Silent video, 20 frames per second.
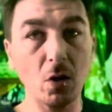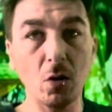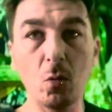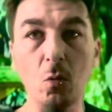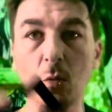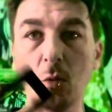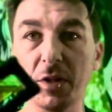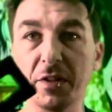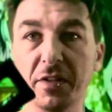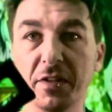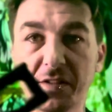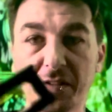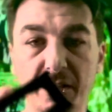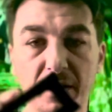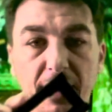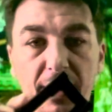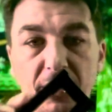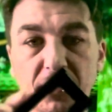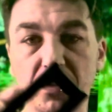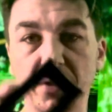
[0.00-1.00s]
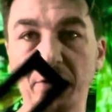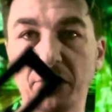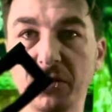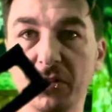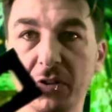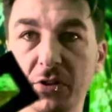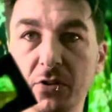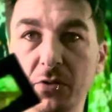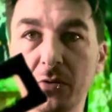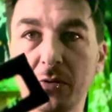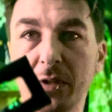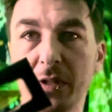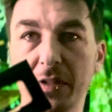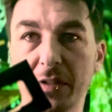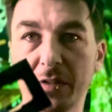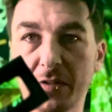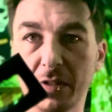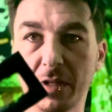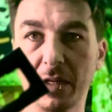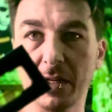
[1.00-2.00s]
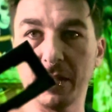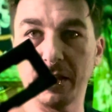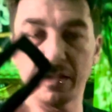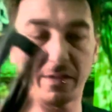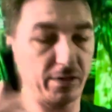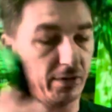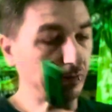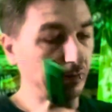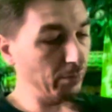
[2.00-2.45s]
what this allows you to do is it's,